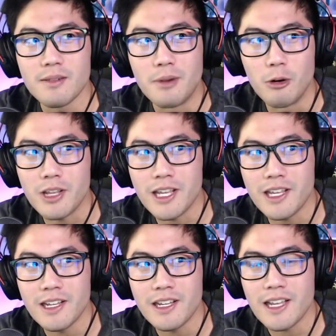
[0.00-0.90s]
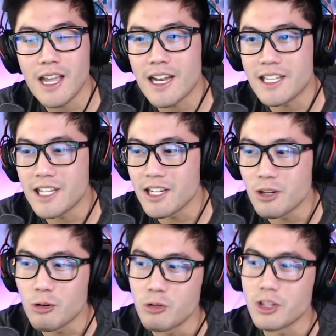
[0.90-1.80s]
Pokey and I didn't
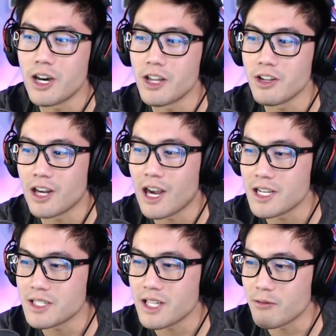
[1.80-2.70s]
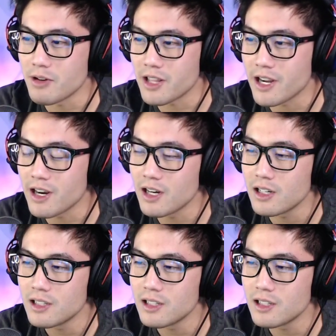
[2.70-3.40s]
know who the other guys that were there?